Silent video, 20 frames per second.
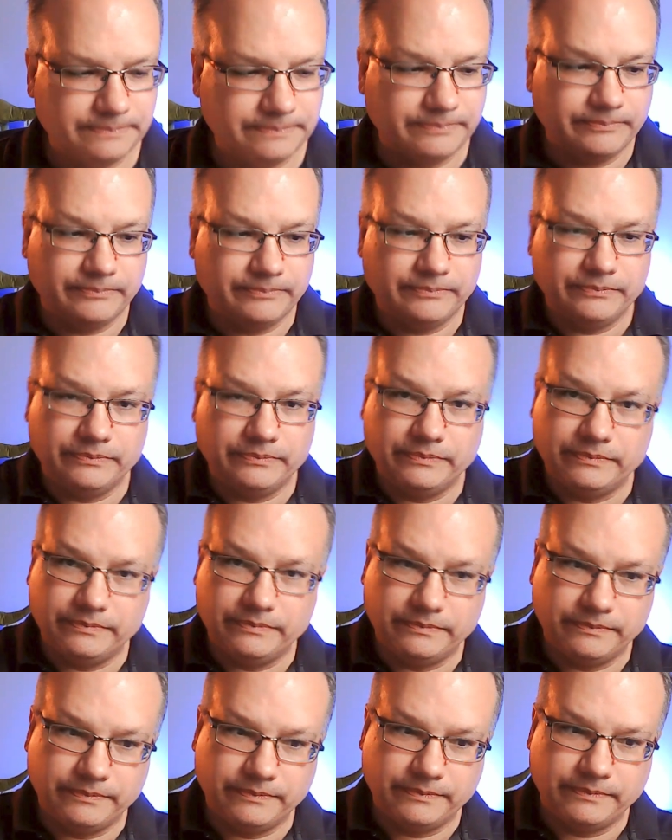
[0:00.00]
And of
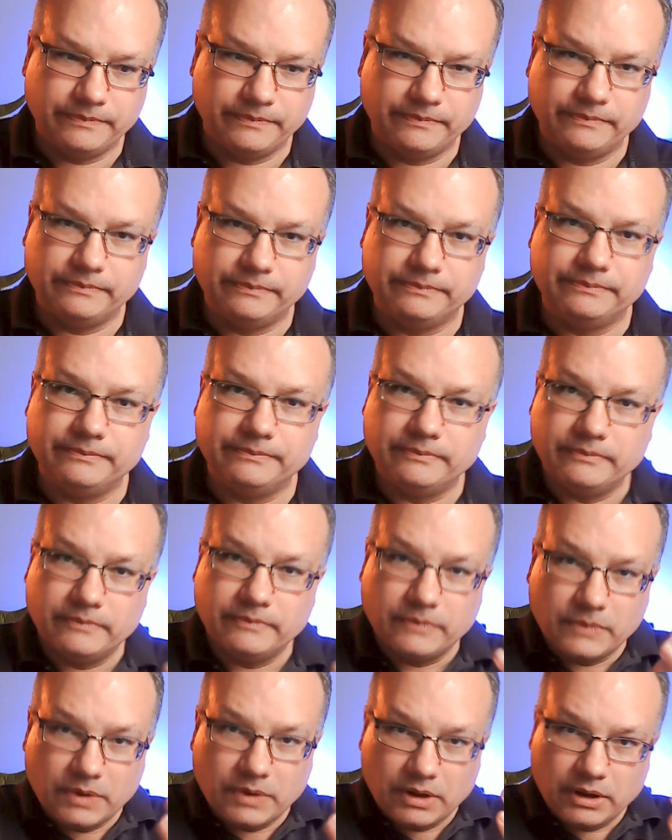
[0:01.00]
course, it was
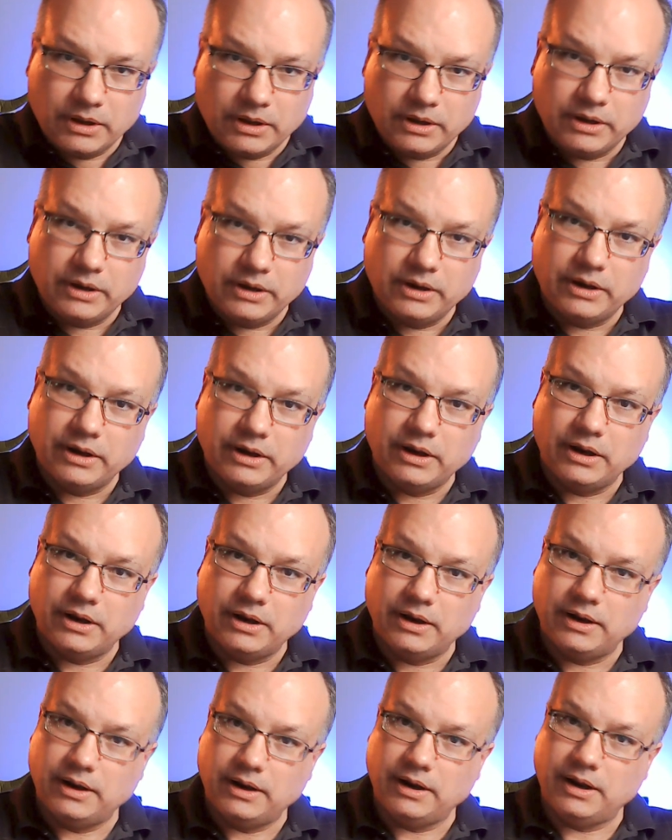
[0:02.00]
illegal in the
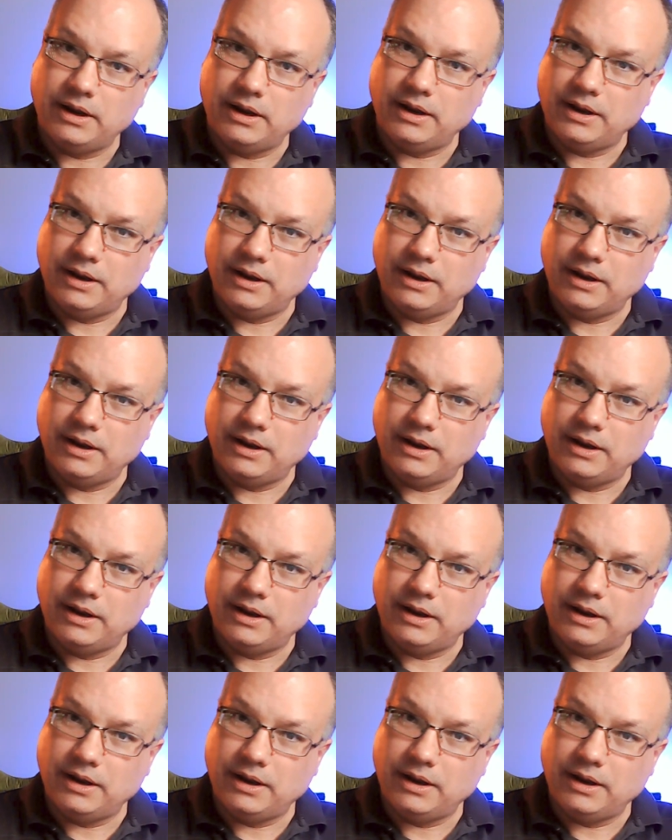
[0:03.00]
US.